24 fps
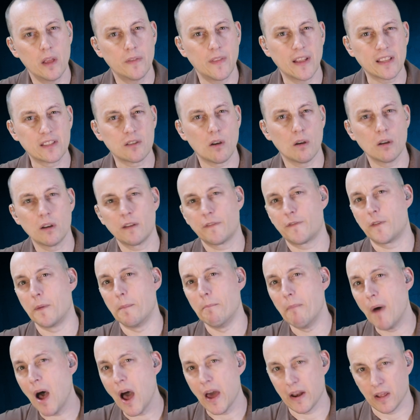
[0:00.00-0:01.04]
That's called a
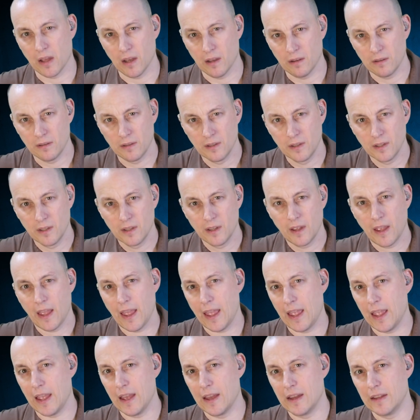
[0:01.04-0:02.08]
fermata.
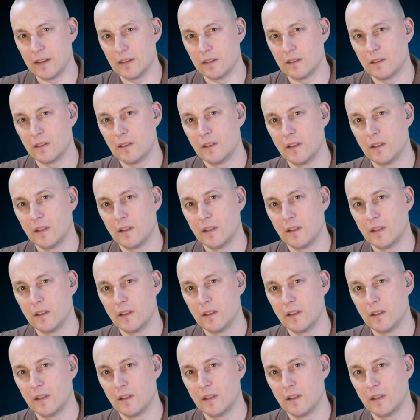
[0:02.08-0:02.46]
And